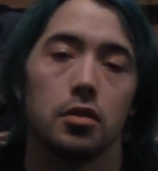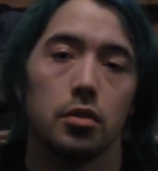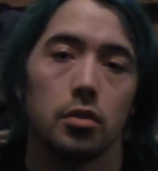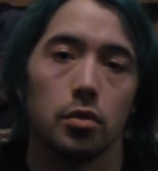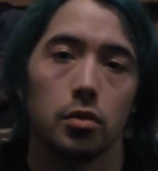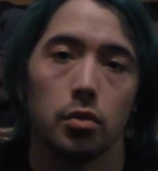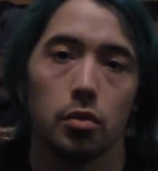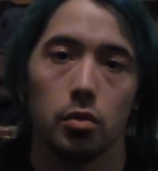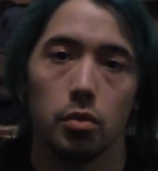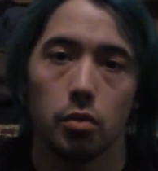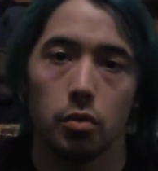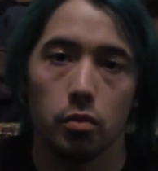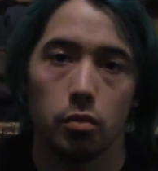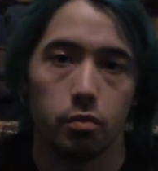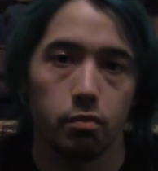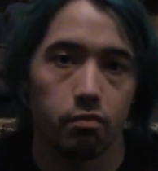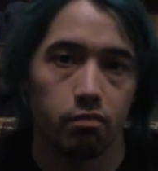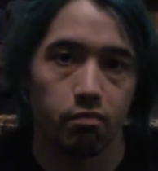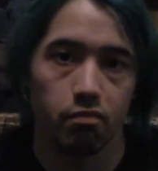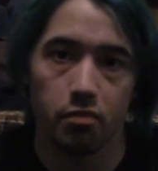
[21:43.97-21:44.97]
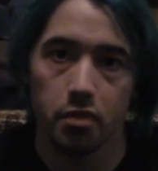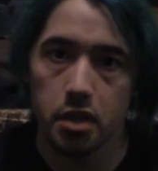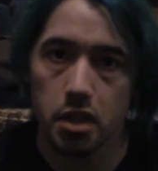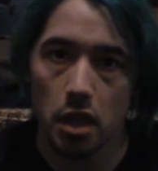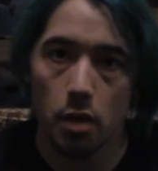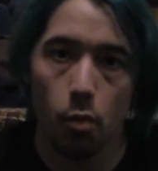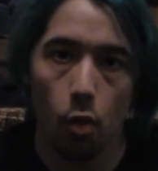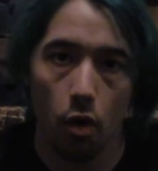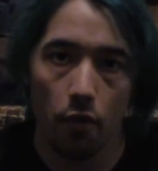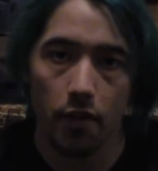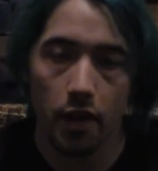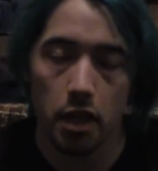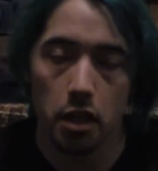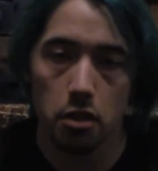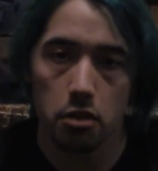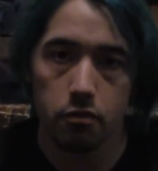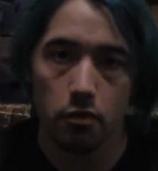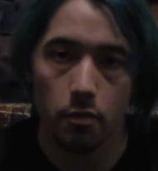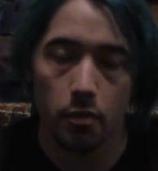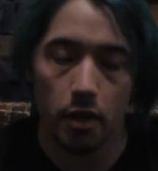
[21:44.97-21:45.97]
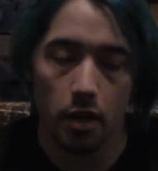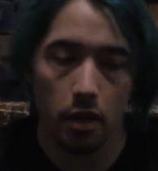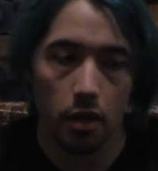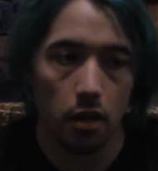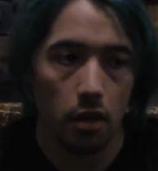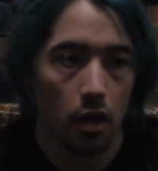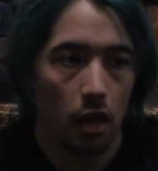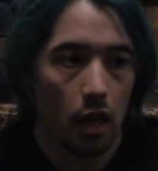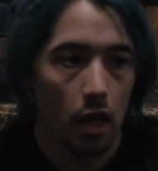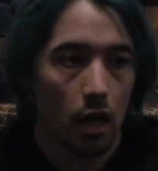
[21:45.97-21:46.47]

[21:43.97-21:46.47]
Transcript: to see more videos from me.